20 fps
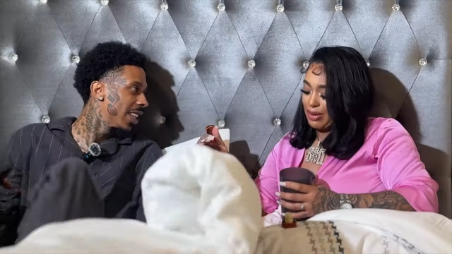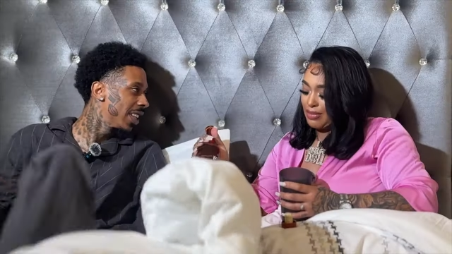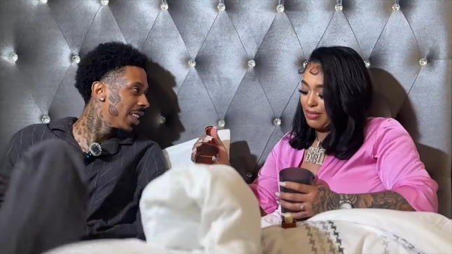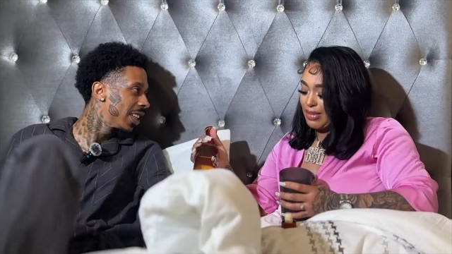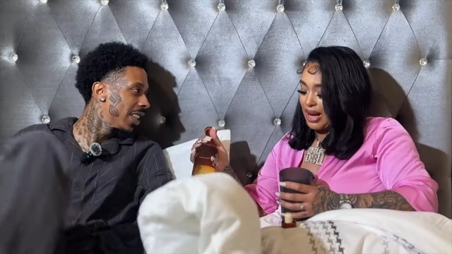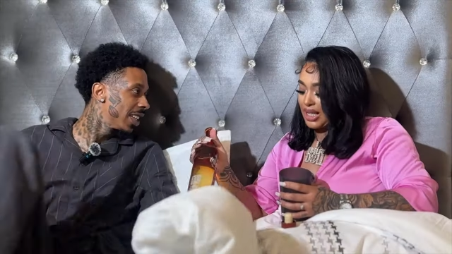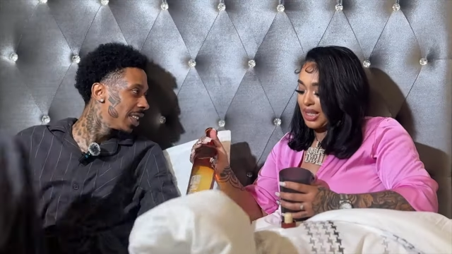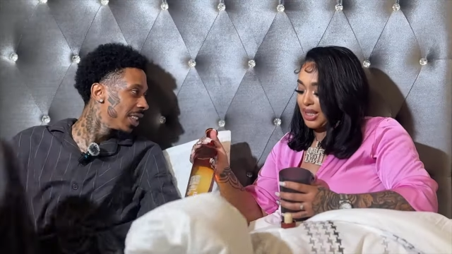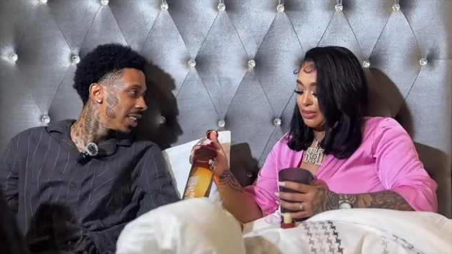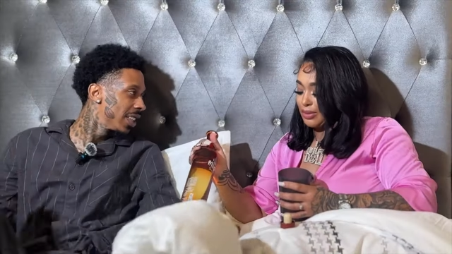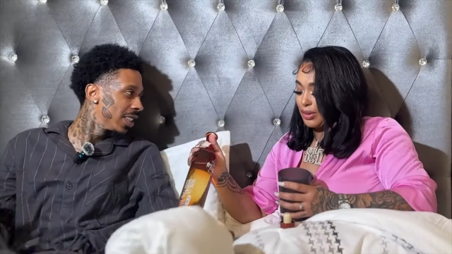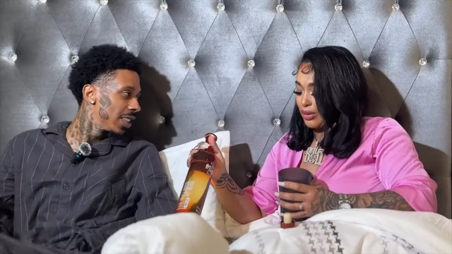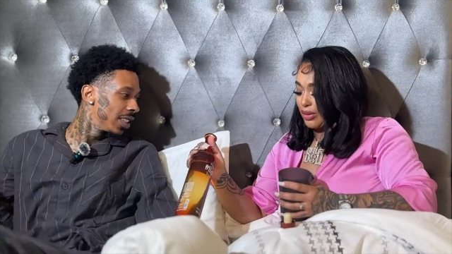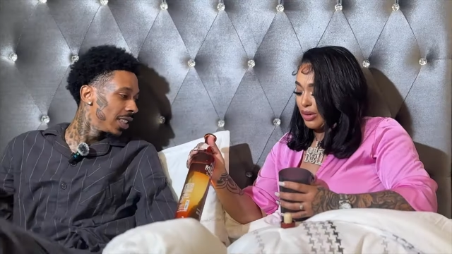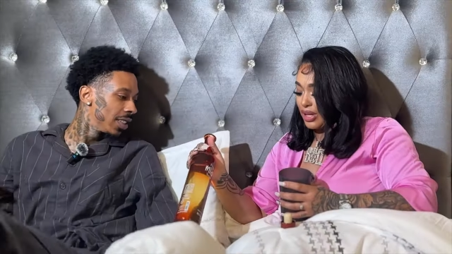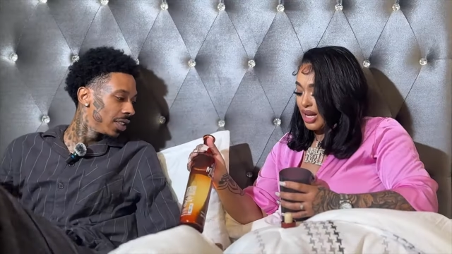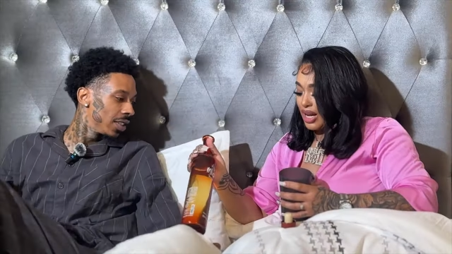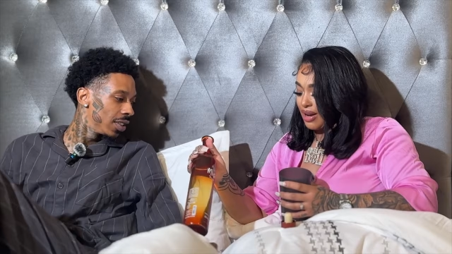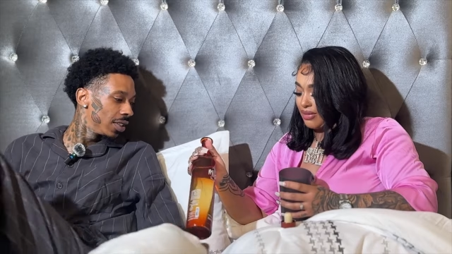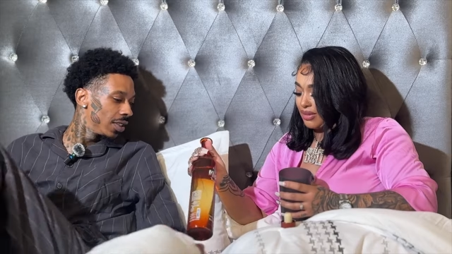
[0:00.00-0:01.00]
Speaker 1: putting my lips on
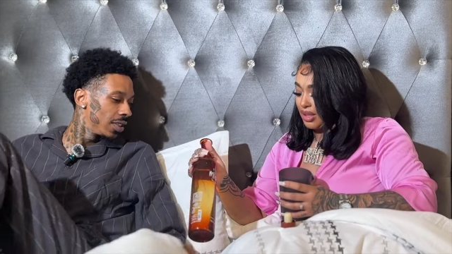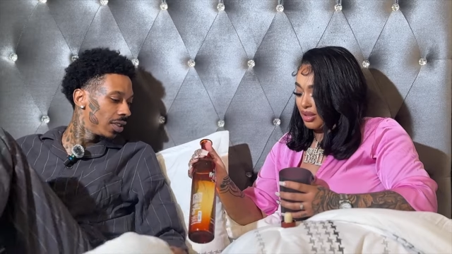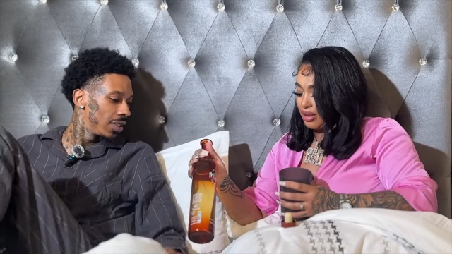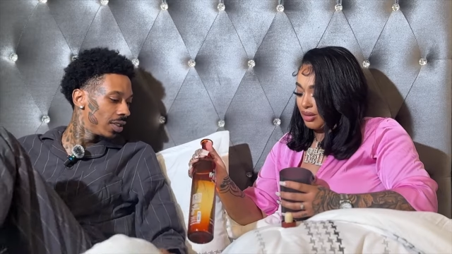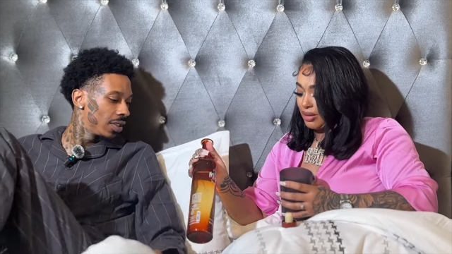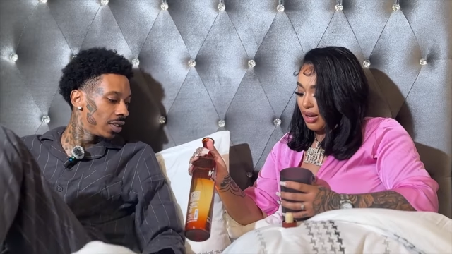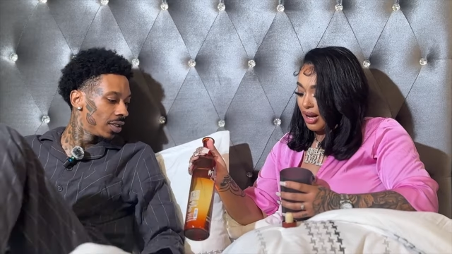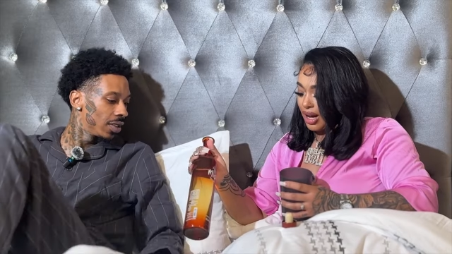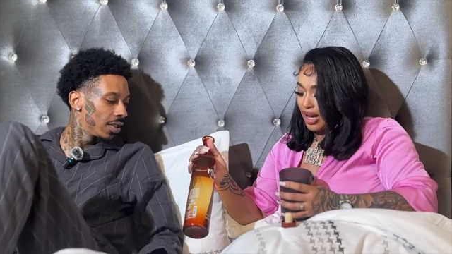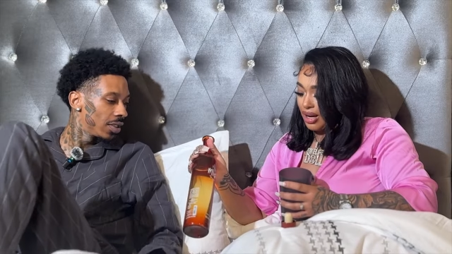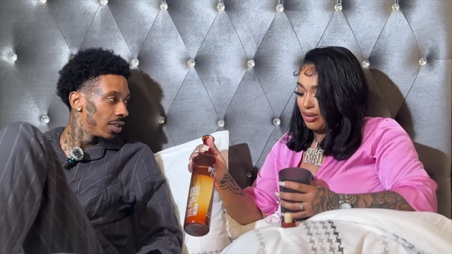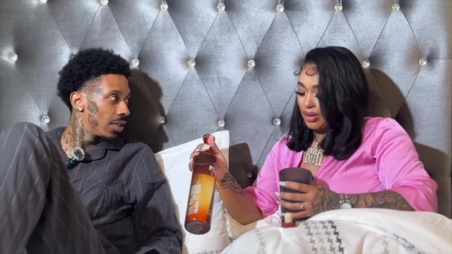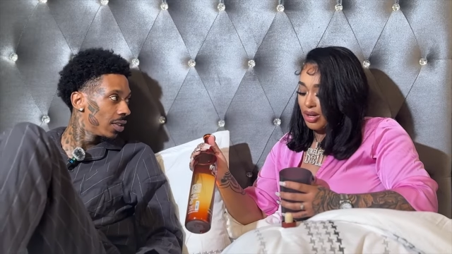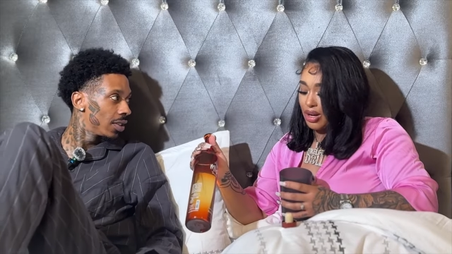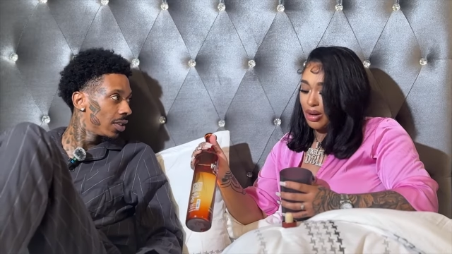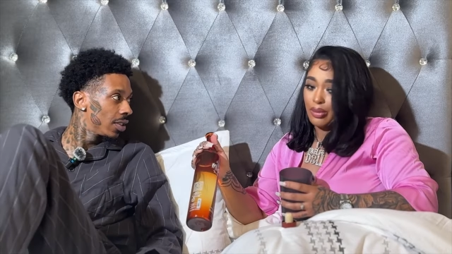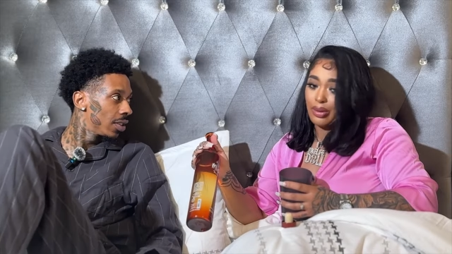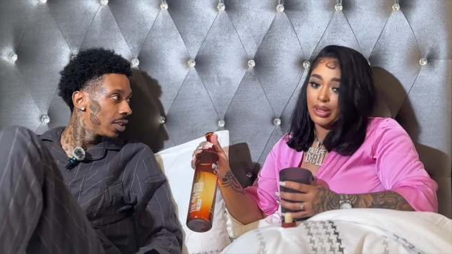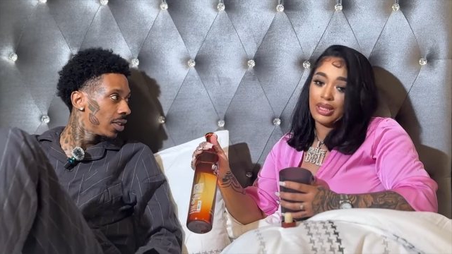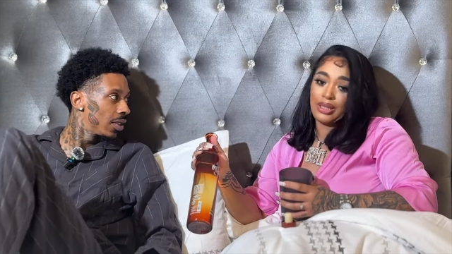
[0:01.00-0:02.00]
here after you. I don't know
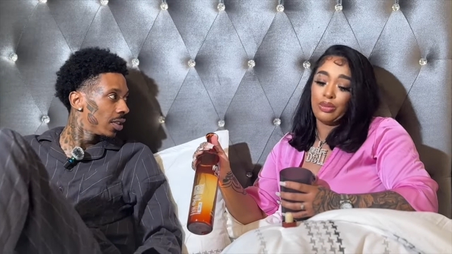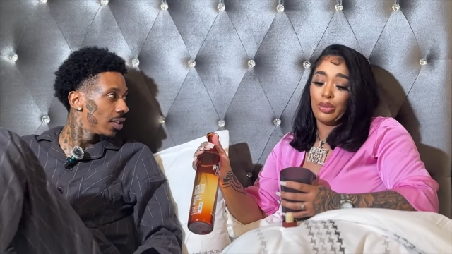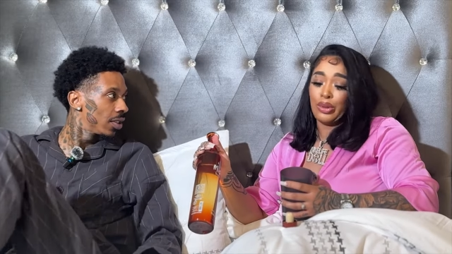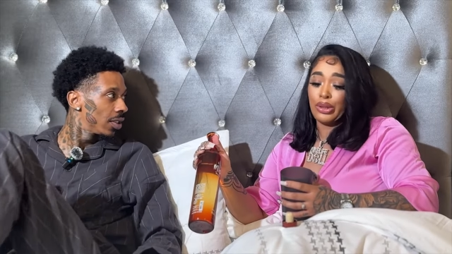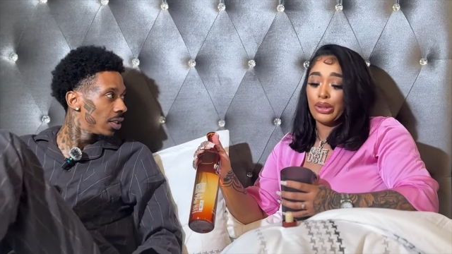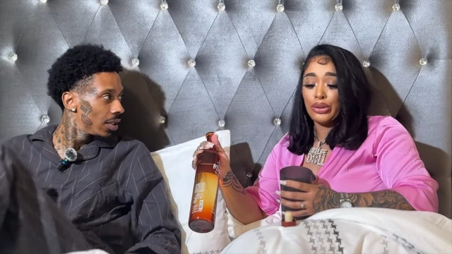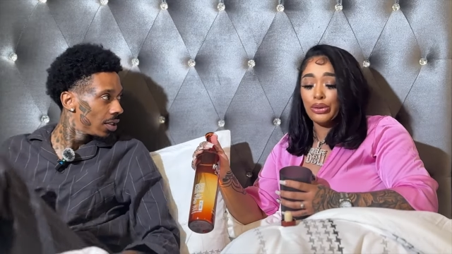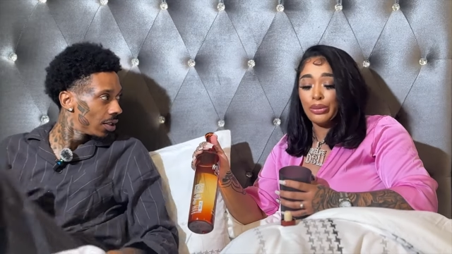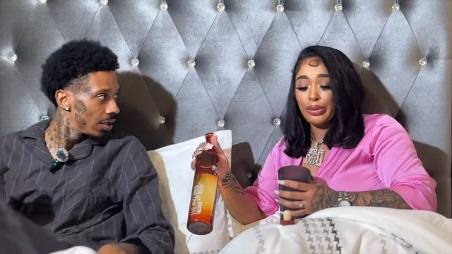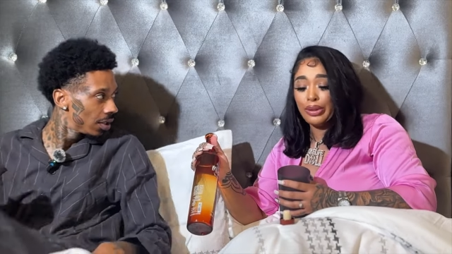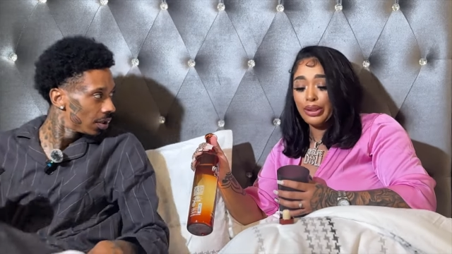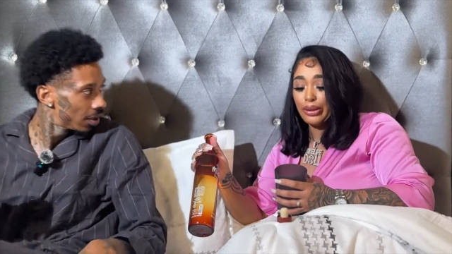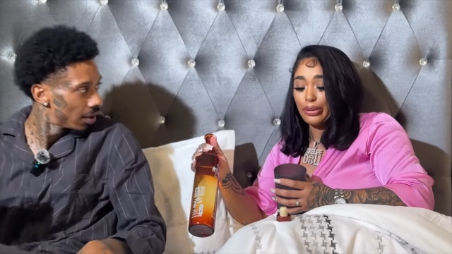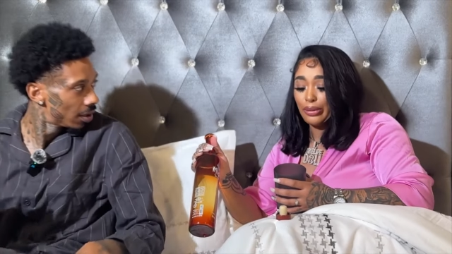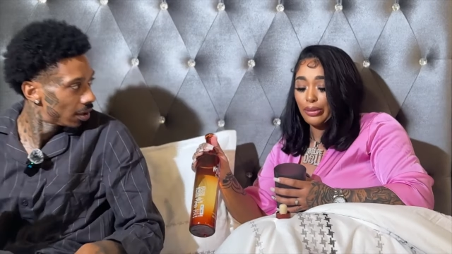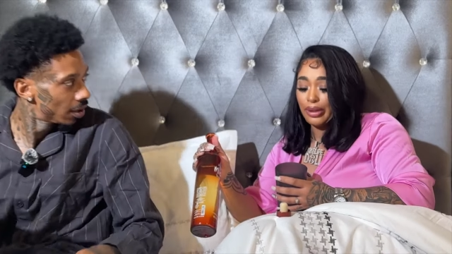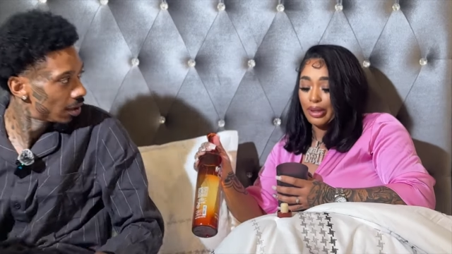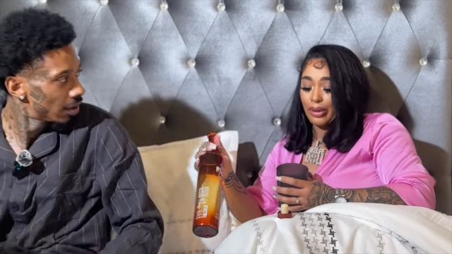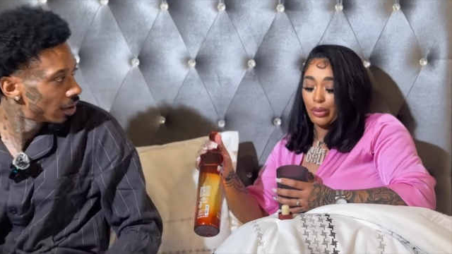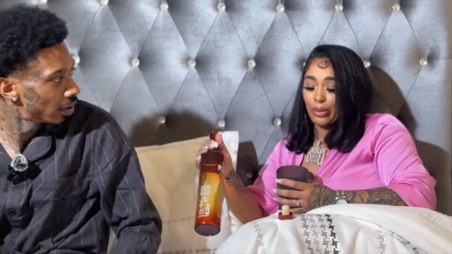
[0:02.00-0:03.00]
what, what you've been
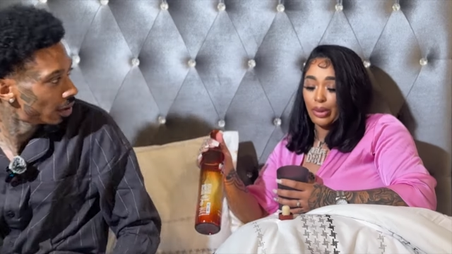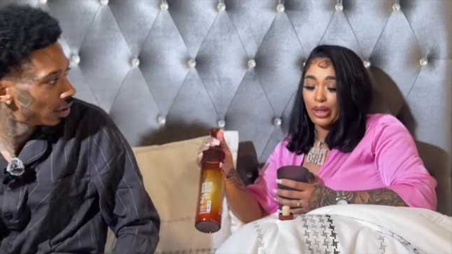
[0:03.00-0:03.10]
doing and